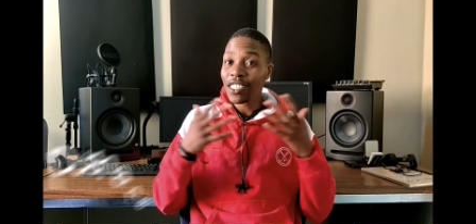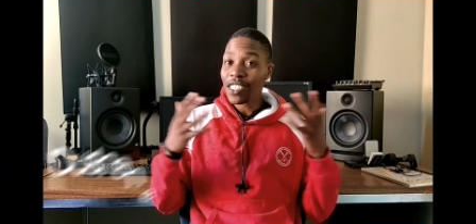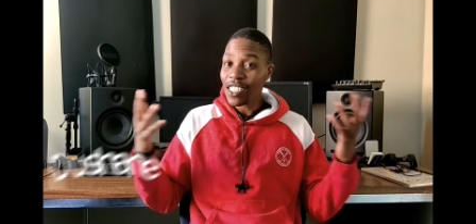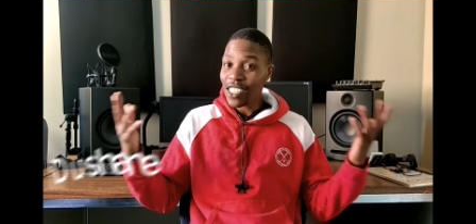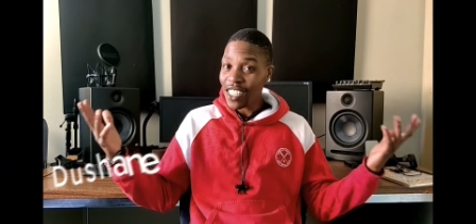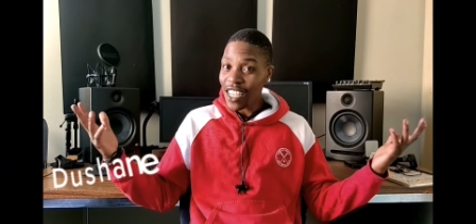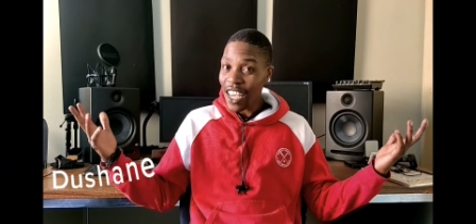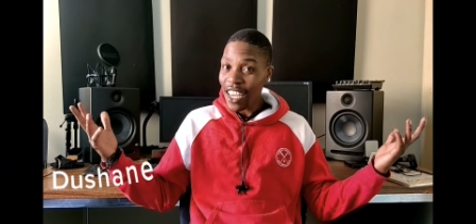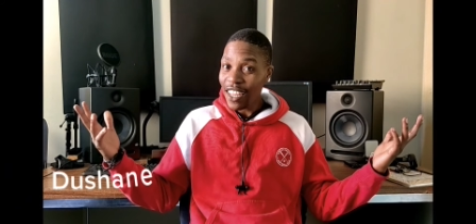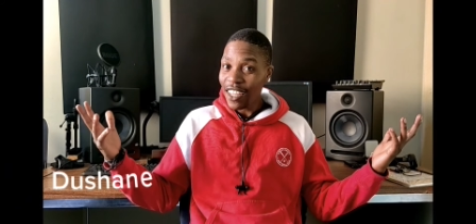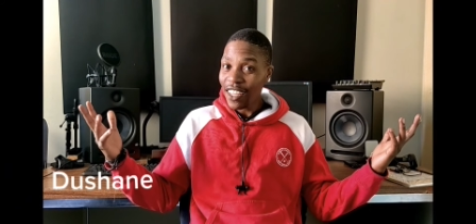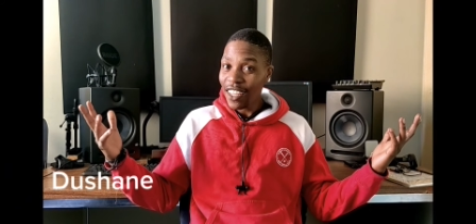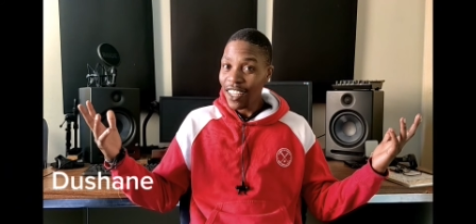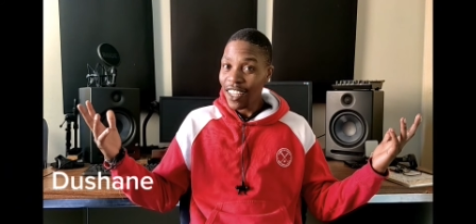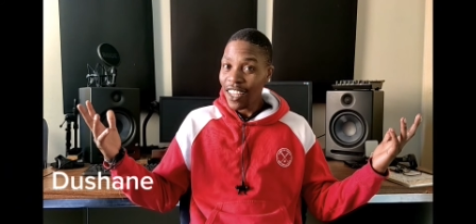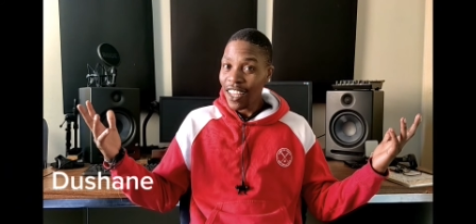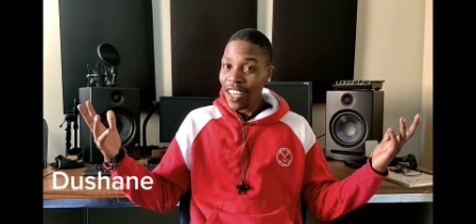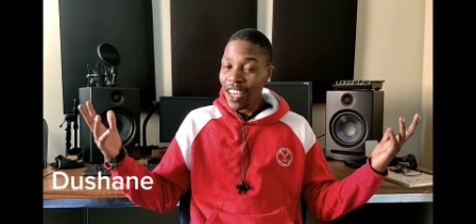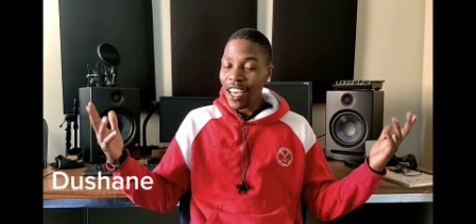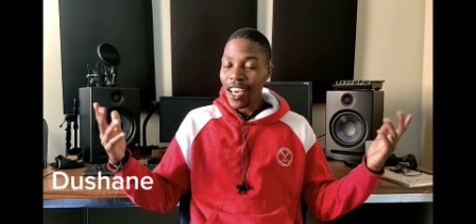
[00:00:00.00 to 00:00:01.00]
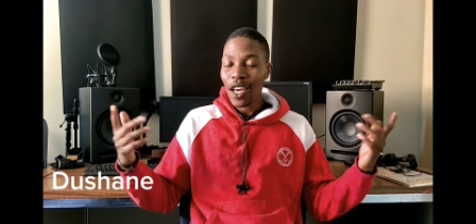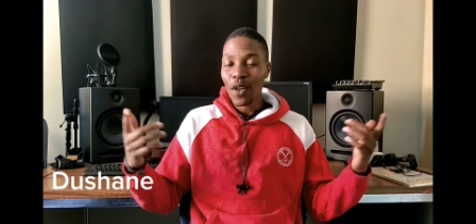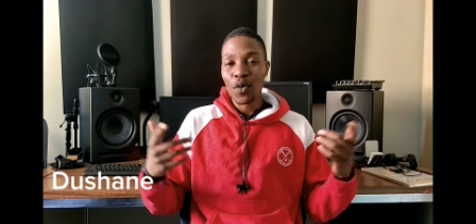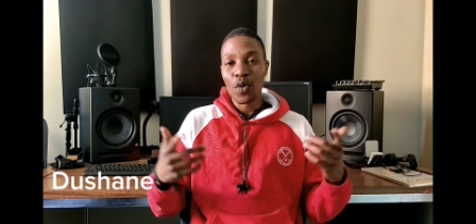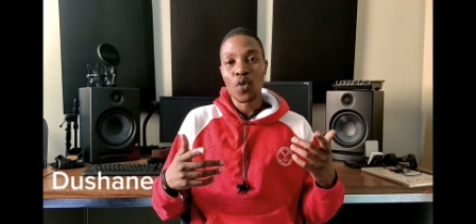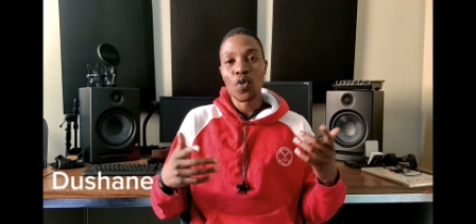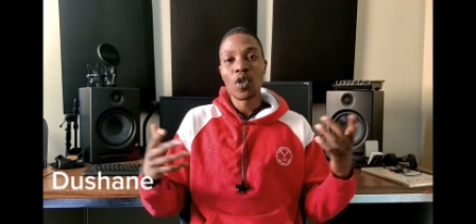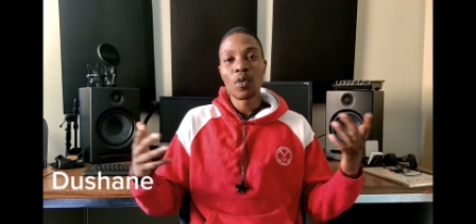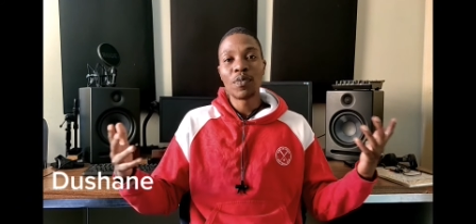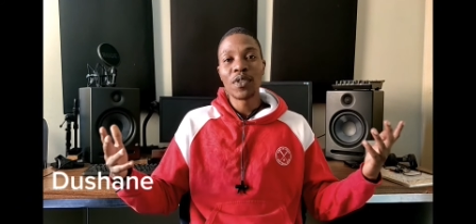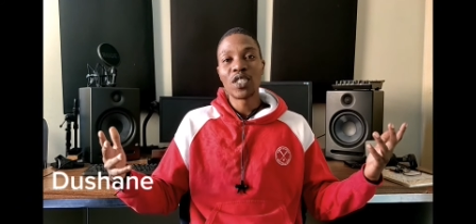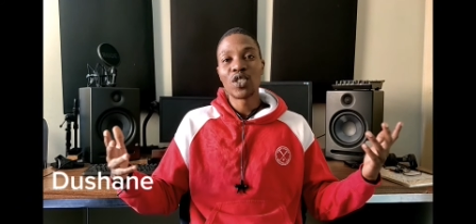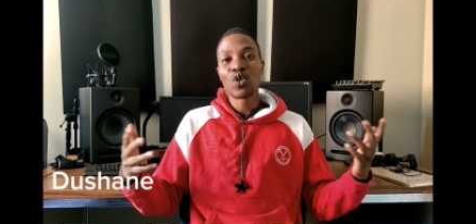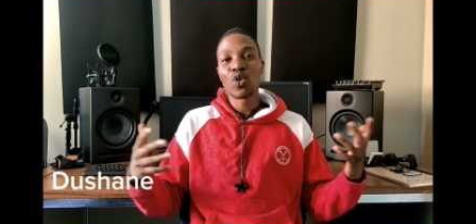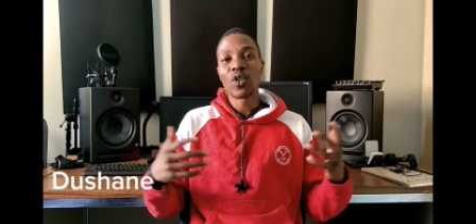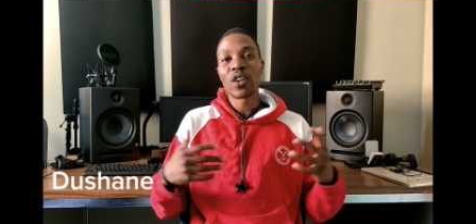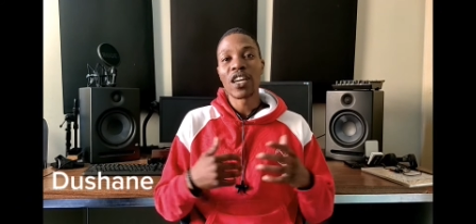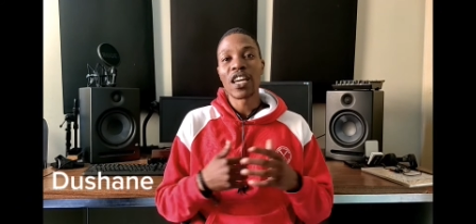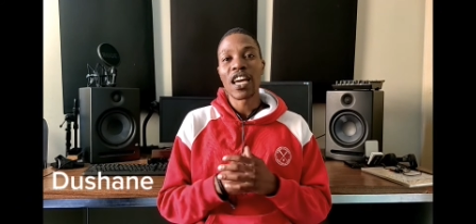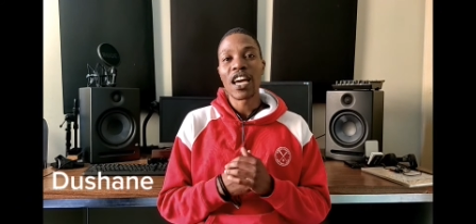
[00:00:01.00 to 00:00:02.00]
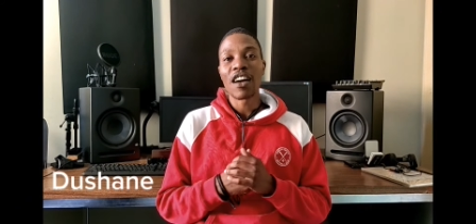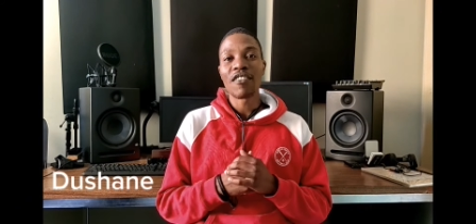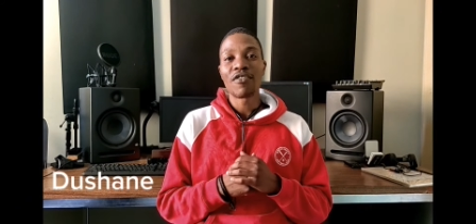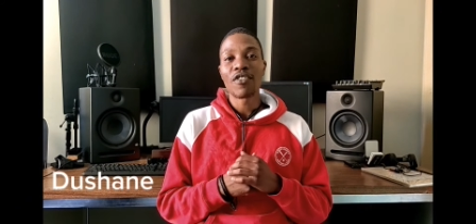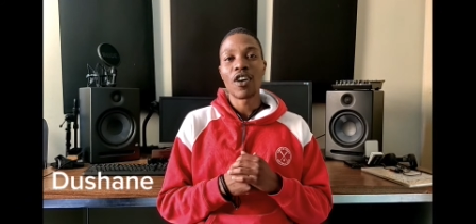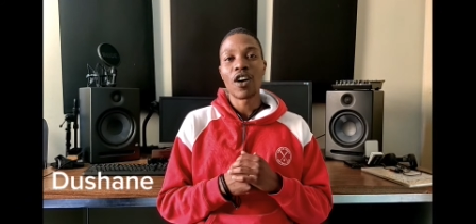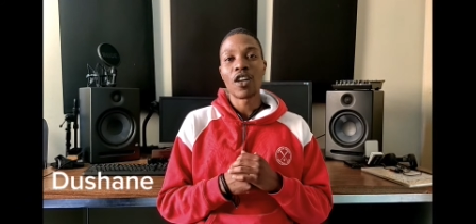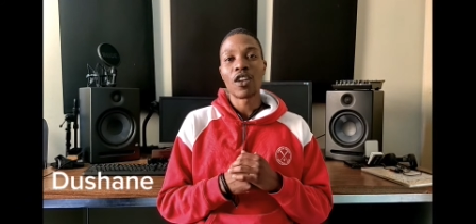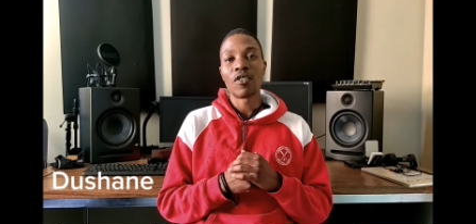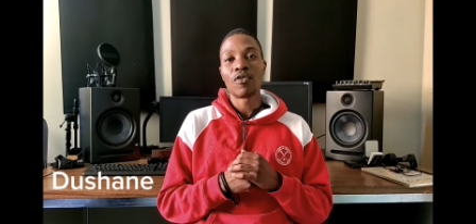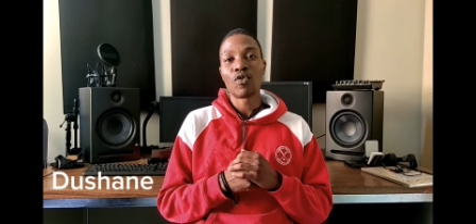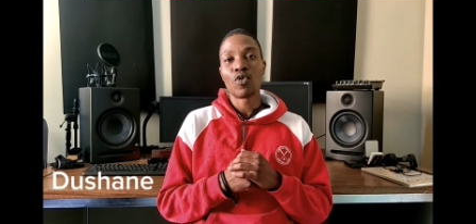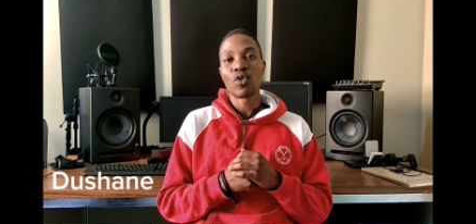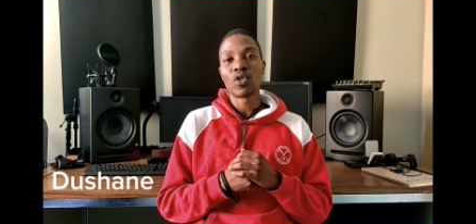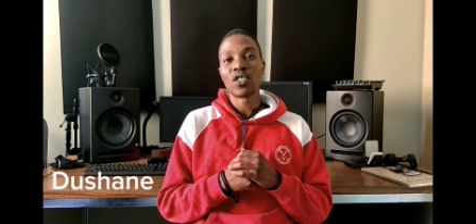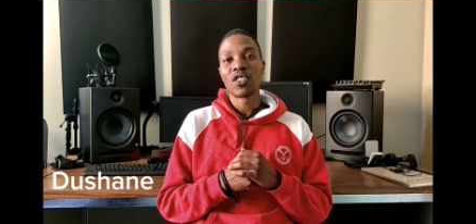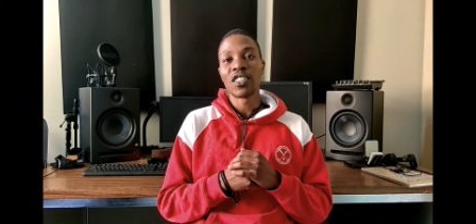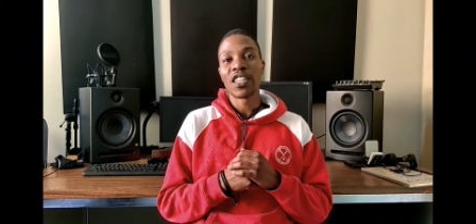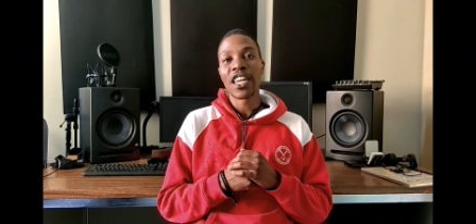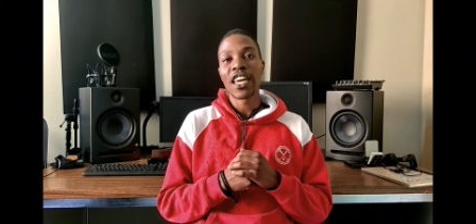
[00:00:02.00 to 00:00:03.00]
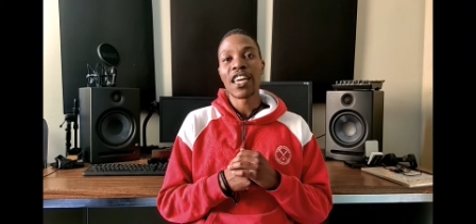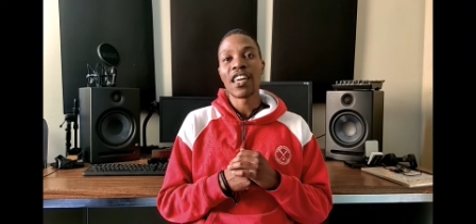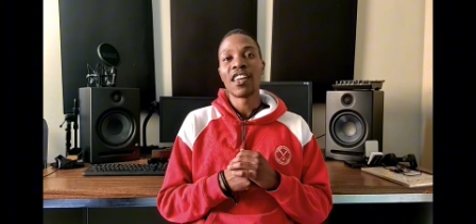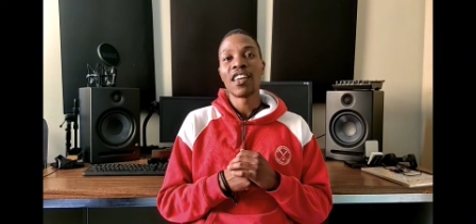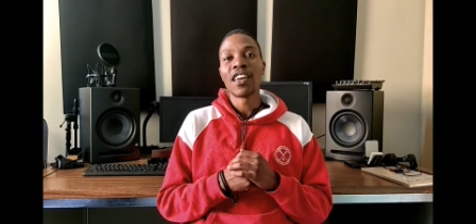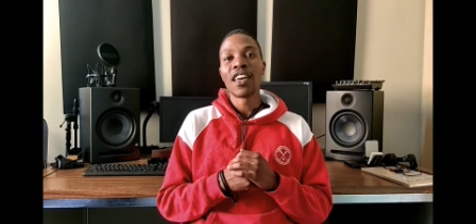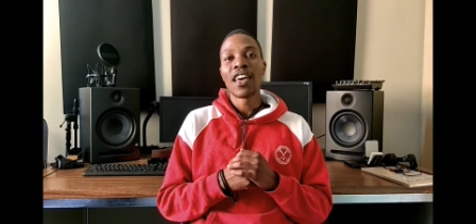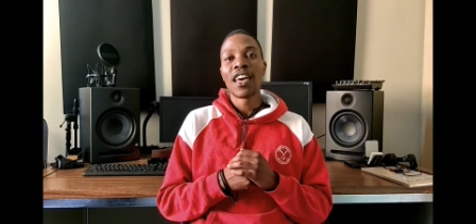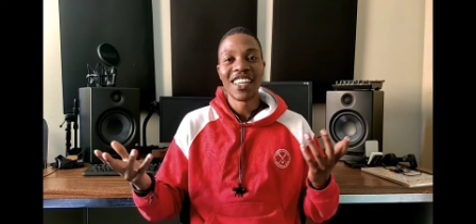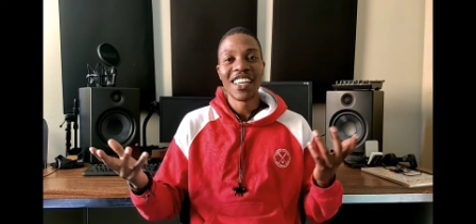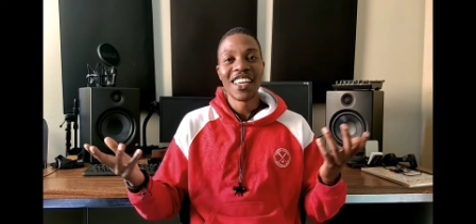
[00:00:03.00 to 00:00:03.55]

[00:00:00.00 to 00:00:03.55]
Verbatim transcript: Deshane and we will be talking AFCON of course today.